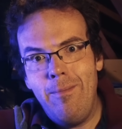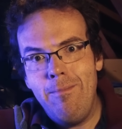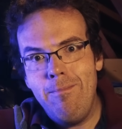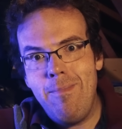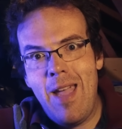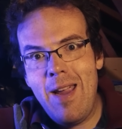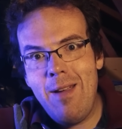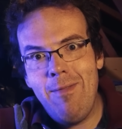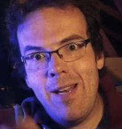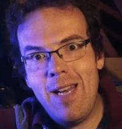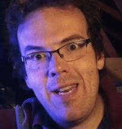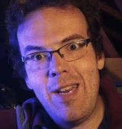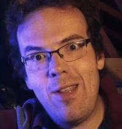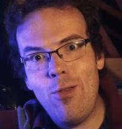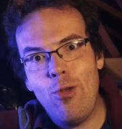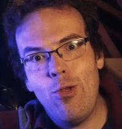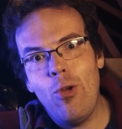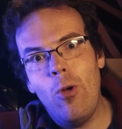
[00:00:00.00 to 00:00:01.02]
They really
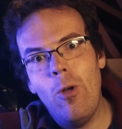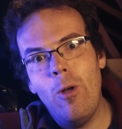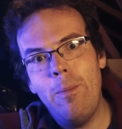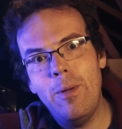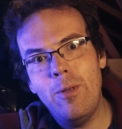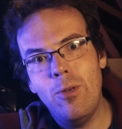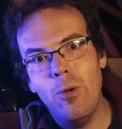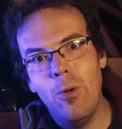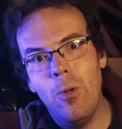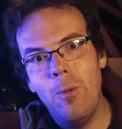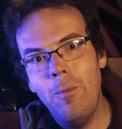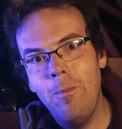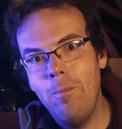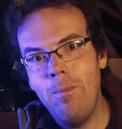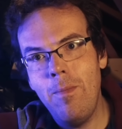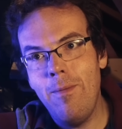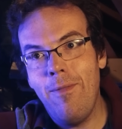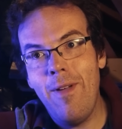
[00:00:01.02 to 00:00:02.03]
didn't show up at all.
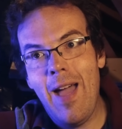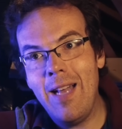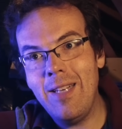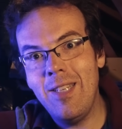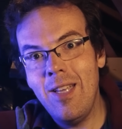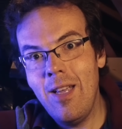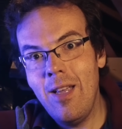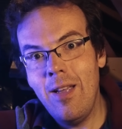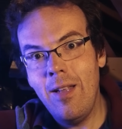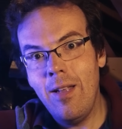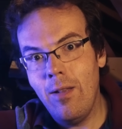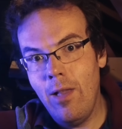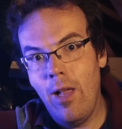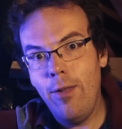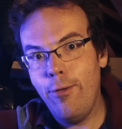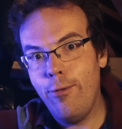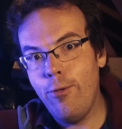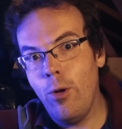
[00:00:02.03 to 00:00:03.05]
In fact,
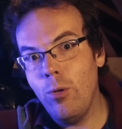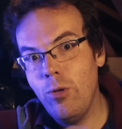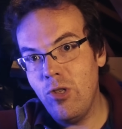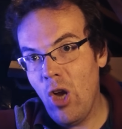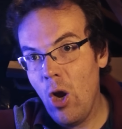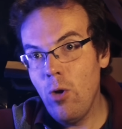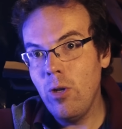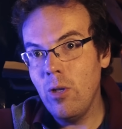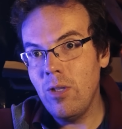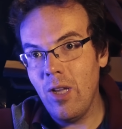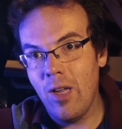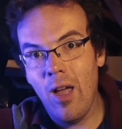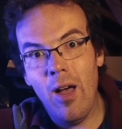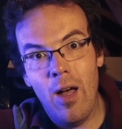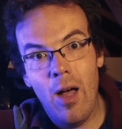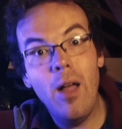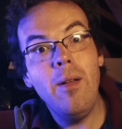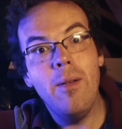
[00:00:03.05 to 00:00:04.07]
Lance Stroll totaled the
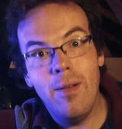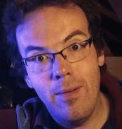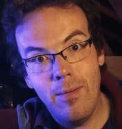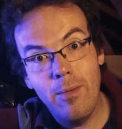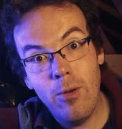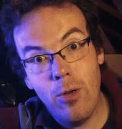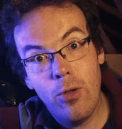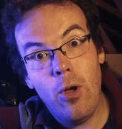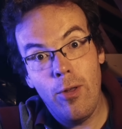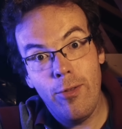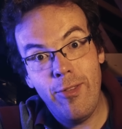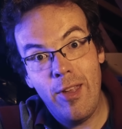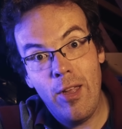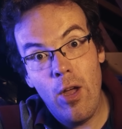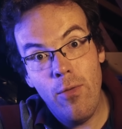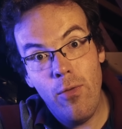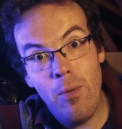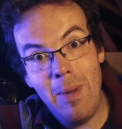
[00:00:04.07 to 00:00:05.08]
car, costing
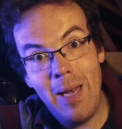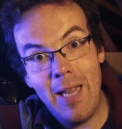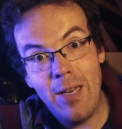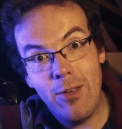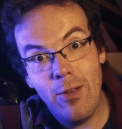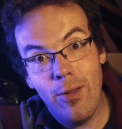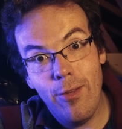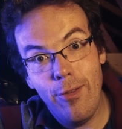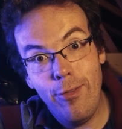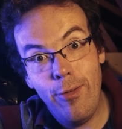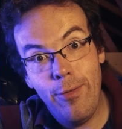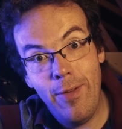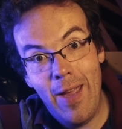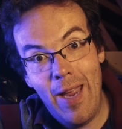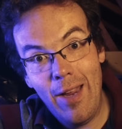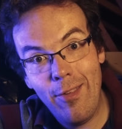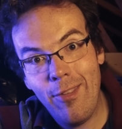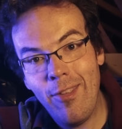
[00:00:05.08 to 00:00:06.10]
over $1 million to
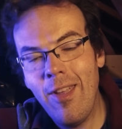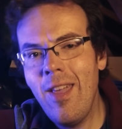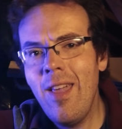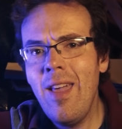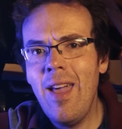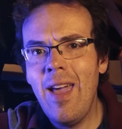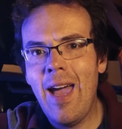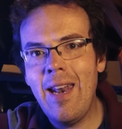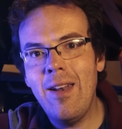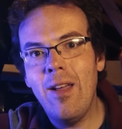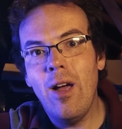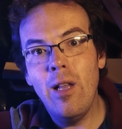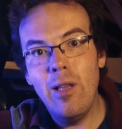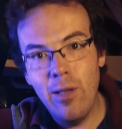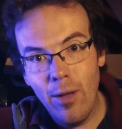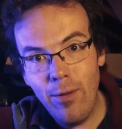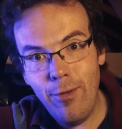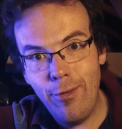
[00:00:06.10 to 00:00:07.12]
fix, and
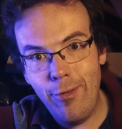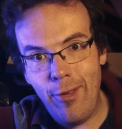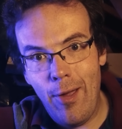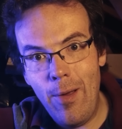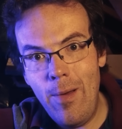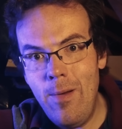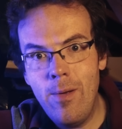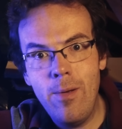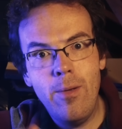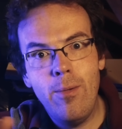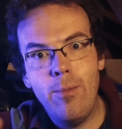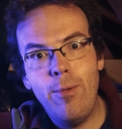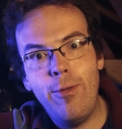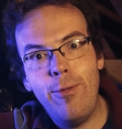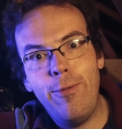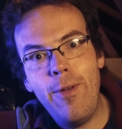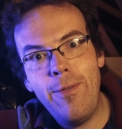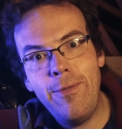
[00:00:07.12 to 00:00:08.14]
Alonso
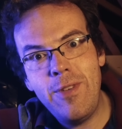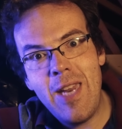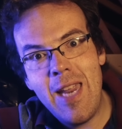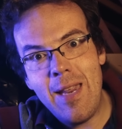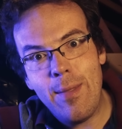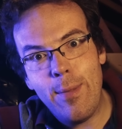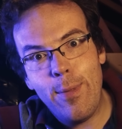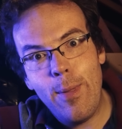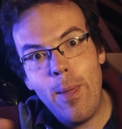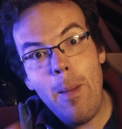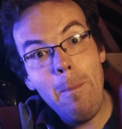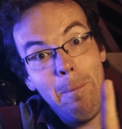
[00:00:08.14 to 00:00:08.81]
was 15th.